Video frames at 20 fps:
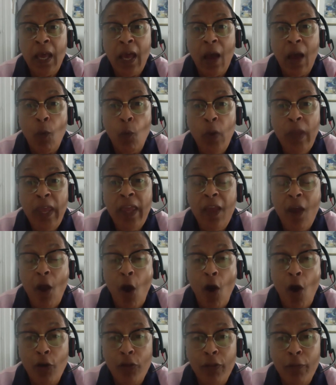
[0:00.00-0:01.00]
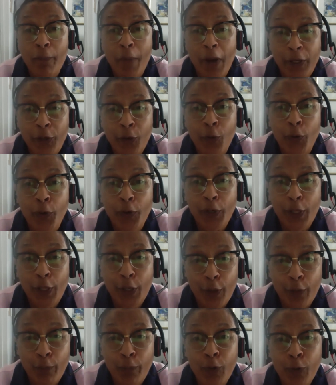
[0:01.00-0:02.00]
We are the minority
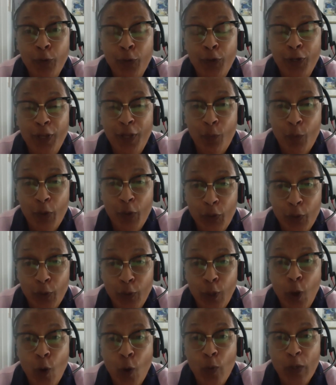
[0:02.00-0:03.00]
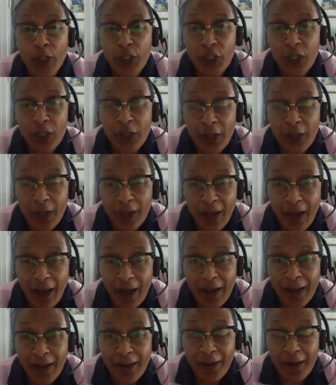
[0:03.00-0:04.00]
community with the lowest
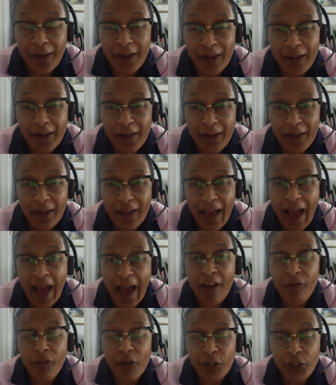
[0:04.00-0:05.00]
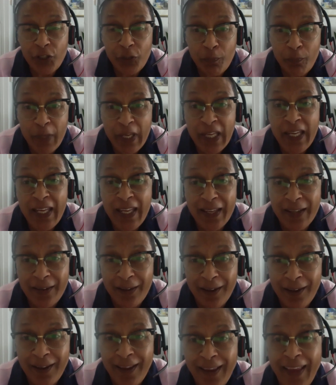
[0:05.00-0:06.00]
average
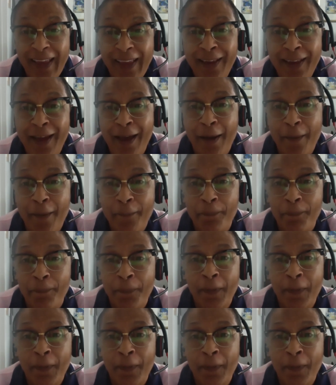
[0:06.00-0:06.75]
median income,